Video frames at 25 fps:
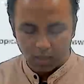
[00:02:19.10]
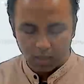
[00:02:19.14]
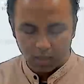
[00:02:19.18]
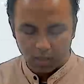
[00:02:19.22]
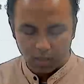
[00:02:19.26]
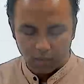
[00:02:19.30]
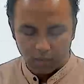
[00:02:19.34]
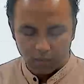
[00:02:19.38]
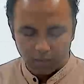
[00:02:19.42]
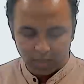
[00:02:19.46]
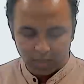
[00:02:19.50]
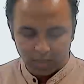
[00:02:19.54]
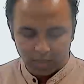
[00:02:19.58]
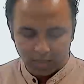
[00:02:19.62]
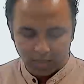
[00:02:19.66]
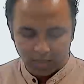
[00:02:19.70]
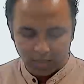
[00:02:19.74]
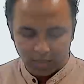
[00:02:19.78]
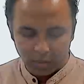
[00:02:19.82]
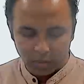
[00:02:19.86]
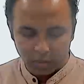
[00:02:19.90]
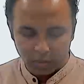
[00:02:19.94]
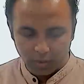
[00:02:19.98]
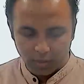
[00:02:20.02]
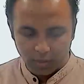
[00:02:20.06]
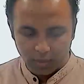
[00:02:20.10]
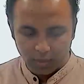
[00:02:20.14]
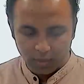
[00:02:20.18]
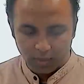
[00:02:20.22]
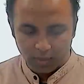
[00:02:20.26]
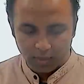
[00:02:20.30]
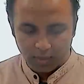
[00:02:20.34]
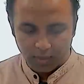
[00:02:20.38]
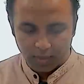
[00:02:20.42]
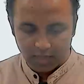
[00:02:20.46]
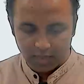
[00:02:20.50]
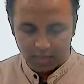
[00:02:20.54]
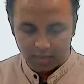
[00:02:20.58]
we are trying to
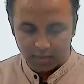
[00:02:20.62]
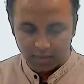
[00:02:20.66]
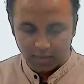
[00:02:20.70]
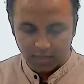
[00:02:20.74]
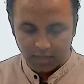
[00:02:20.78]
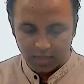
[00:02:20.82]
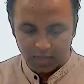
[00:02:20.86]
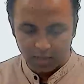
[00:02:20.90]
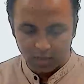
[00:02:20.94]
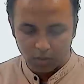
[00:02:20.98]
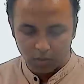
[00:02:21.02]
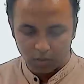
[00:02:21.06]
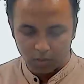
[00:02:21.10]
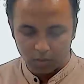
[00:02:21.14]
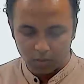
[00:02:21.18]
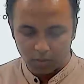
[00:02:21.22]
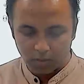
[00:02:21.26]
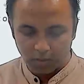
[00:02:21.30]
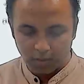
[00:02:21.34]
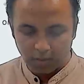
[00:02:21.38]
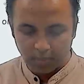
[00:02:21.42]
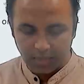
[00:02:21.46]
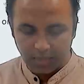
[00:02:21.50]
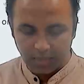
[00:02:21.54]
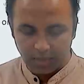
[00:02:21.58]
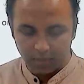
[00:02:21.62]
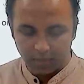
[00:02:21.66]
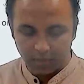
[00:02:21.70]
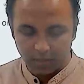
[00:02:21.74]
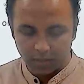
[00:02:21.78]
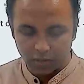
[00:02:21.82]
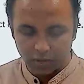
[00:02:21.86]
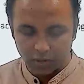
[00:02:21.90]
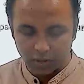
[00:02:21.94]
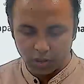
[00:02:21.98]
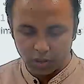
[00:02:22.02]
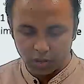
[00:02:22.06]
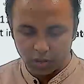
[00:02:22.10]
understand that the
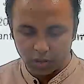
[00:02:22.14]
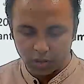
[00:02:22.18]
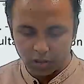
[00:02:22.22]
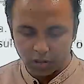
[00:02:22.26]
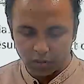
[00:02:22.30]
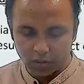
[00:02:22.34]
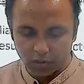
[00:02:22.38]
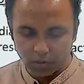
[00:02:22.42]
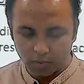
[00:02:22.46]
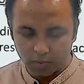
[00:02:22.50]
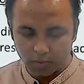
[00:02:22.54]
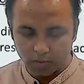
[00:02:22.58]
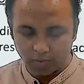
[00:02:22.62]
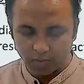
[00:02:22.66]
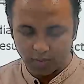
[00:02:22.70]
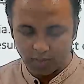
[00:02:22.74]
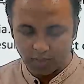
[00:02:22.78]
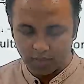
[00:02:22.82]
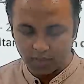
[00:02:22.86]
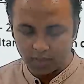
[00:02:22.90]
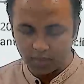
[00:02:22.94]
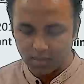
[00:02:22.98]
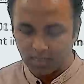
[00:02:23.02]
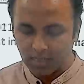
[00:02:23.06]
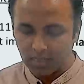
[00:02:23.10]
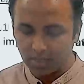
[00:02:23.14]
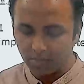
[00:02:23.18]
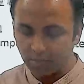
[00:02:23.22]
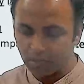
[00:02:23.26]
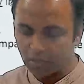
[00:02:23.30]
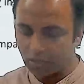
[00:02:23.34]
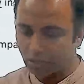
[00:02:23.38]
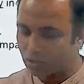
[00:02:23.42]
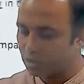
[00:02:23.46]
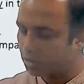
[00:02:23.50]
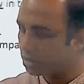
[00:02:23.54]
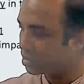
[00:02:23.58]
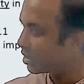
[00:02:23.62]
climate change from the various
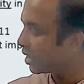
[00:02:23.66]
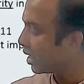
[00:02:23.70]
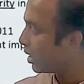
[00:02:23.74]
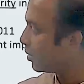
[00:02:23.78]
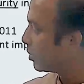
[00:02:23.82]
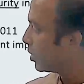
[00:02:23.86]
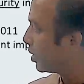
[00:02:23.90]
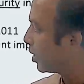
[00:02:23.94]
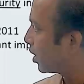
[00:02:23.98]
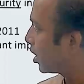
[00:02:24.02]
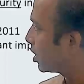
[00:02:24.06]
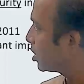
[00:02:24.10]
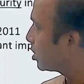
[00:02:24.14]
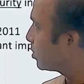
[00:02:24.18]
dimensions have been asked